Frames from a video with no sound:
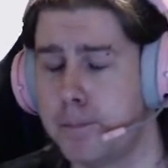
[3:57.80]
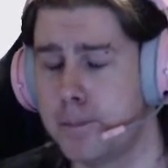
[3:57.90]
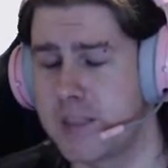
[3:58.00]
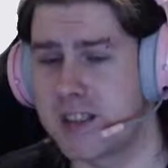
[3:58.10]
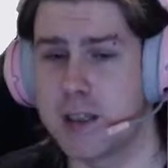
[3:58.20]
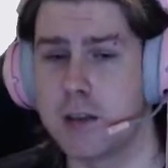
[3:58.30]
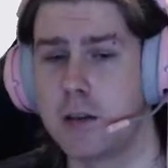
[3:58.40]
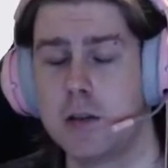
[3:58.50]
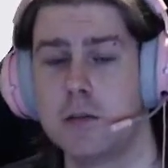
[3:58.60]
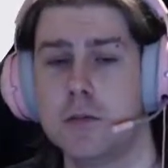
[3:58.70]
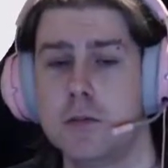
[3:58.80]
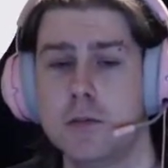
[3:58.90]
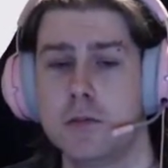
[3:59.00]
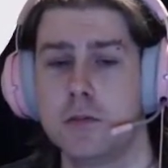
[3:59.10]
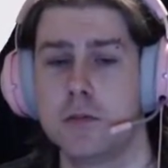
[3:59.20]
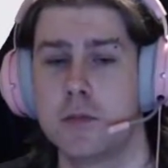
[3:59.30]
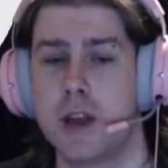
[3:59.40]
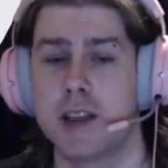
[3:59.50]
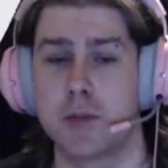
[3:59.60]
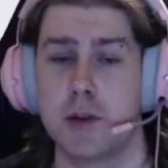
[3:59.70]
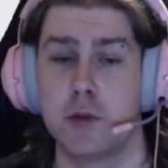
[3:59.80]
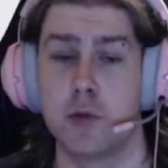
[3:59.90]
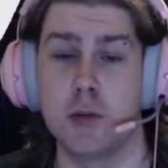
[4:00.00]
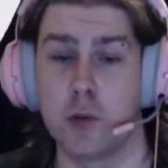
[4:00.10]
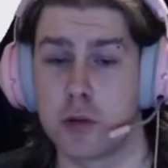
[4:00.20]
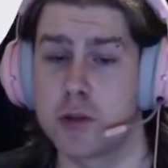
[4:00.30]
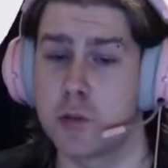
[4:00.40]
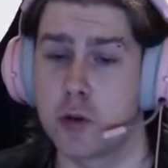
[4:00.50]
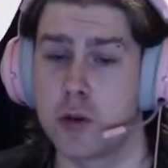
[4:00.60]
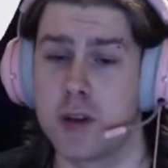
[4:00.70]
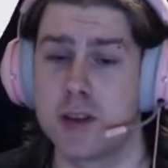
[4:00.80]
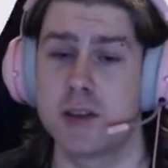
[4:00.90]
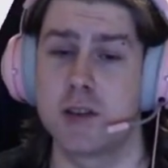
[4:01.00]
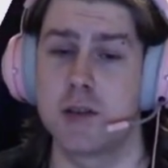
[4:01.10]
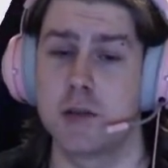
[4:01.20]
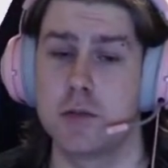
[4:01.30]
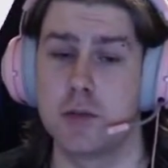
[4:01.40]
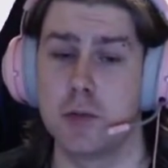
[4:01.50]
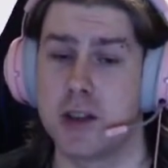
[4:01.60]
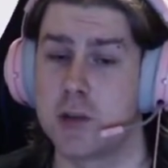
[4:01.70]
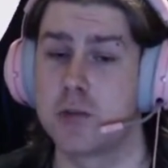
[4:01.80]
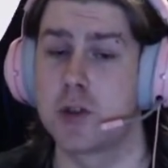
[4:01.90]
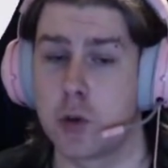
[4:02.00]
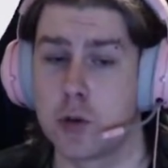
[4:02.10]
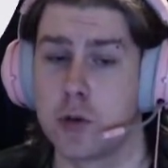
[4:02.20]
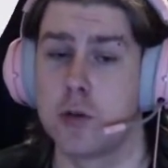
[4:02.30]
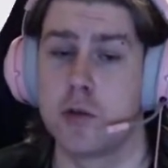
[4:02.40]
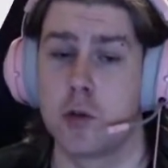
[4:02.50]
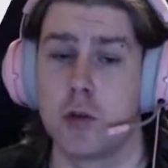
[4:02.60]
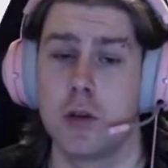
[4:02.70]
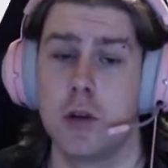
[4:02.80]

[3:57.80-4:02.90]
skill has been reworked, more or less, to make them stronger overall.